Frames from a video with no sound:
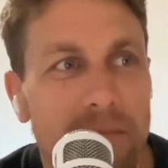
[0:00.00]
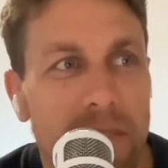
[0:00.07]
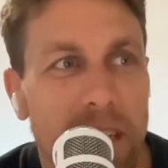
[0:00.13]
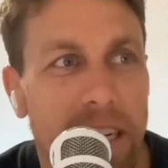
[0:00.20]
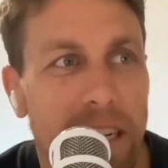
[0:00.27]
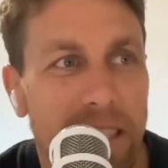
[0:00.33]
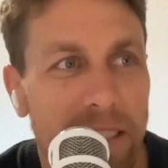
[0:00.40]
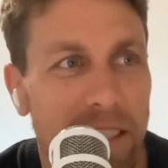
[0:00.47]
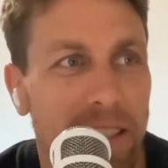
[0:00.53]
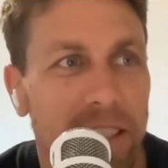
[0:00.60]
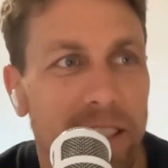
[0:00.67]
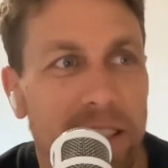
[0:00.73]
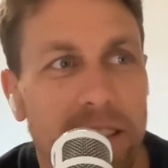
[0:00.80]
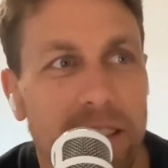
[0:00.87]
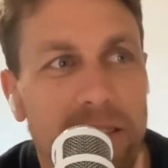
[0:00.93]
I guess, yeah,
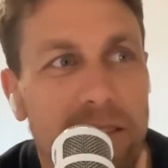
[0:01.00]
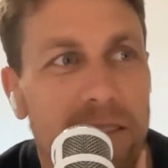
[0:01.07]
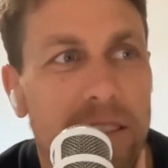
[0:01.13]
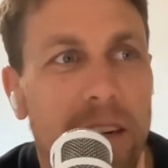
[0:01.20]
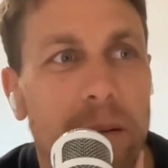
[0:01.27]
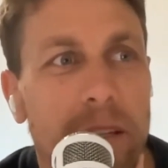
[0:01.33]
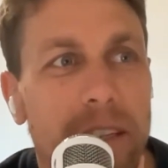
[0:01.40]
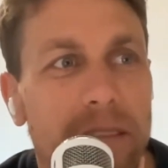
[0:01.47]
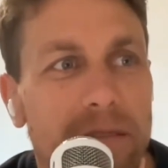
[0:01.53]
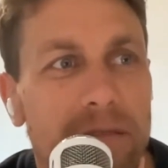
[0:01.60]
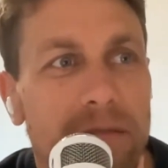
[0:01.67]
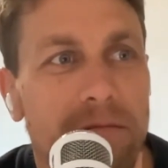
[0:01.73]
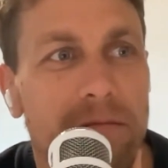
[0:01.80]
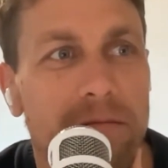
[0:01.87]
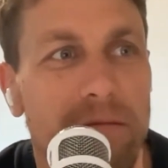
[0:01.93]
I mean,
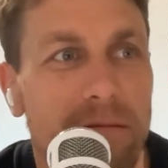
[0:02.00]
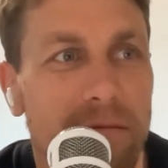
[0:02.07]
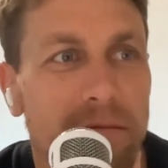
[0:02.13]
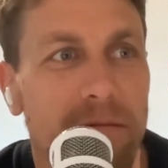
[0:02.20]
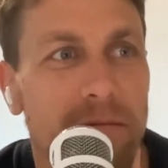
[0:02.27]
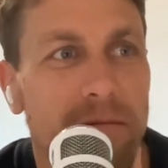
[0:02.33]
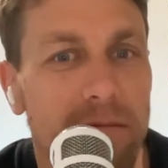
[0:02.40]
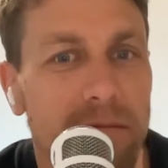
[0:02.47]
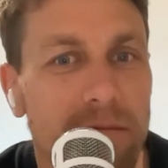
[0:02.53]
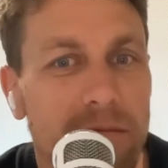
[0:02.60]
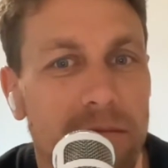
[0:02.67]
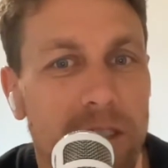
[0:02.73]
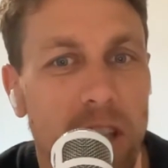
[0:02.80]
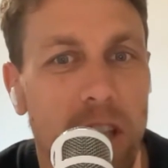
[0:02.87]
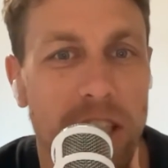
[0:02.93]

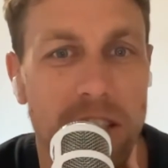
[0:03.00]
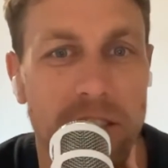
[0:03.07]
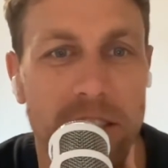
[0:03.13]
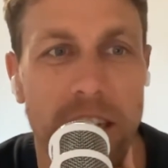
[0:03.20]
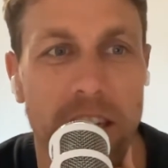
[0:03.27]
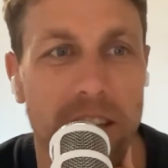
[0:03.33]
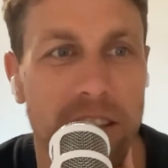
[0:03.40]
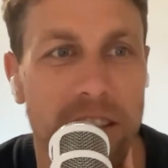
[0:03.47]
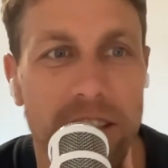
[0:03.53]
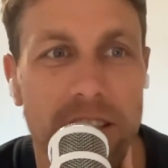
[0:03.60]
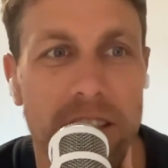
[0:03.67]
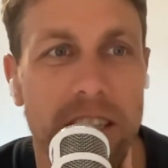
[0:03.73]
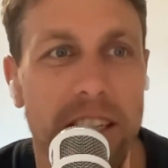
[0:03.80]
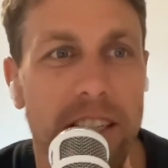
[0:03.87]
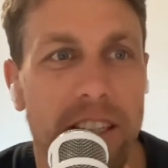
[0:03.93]
lots of analogies,
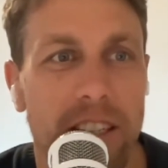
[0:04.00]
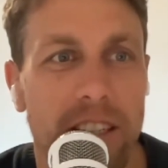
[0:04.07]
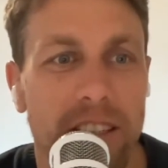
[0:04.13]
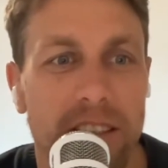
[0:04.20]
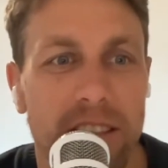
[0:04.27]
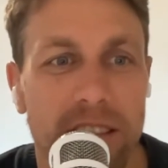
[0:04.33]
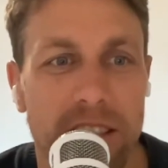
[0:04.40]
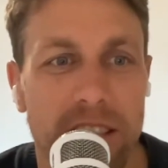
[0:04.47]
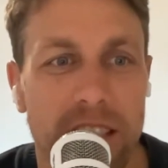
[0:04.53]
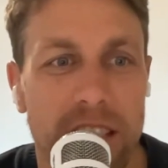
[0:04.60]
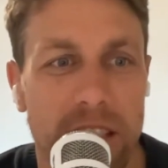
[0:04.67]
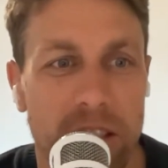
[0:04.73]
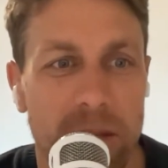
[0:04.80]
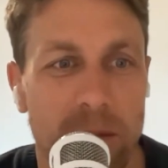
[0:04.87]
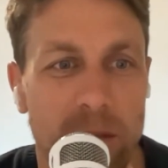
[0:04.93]
right, in the
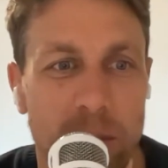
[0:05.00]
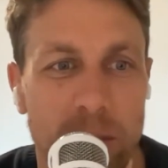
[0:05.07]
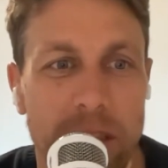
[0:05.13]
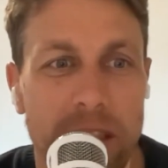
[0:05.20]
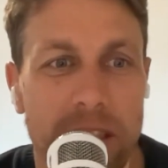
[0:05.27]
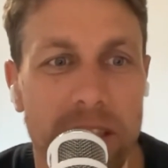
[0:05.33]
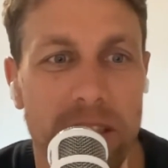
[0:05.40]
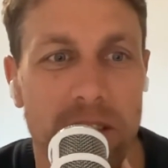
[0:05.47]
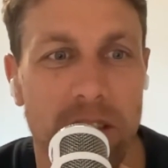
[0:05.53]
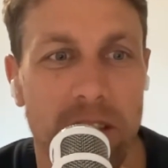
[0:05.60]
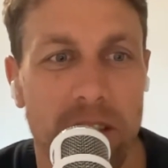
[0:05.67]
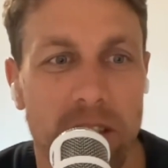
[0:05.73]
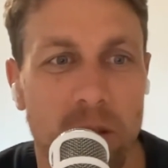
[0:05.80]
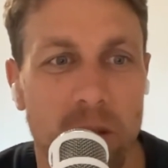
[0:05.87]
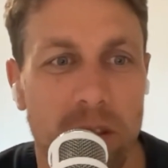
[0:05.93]
crypto space or in the
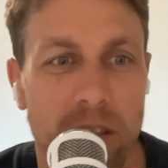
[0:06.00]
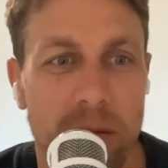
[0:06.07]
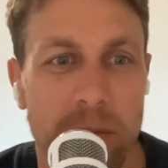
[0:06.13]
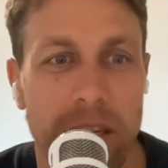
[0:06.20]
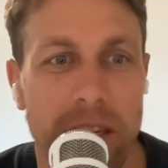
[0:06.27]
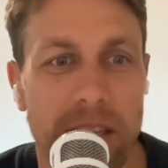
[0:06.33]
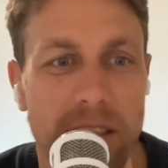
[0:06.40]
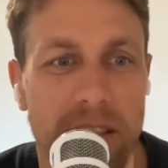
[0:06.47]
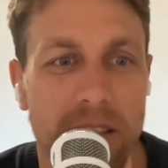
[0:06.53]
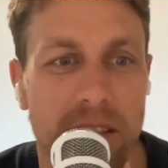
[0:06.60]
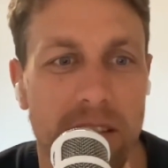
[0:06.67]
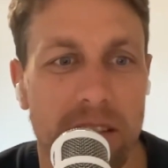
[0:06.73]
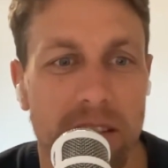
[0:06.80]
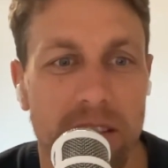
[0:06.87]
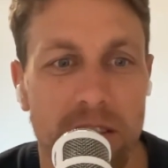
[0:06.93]
token space
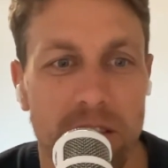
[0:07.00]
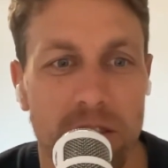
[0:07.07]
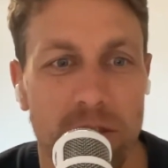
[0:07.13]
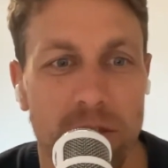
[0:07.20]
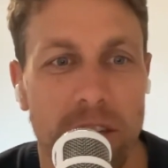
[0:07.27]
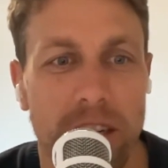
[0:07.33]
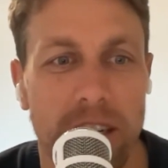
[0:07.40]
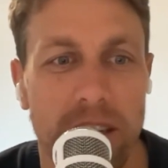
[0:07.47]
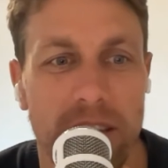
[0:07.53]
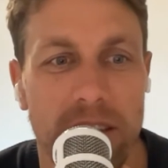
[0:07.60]
to that.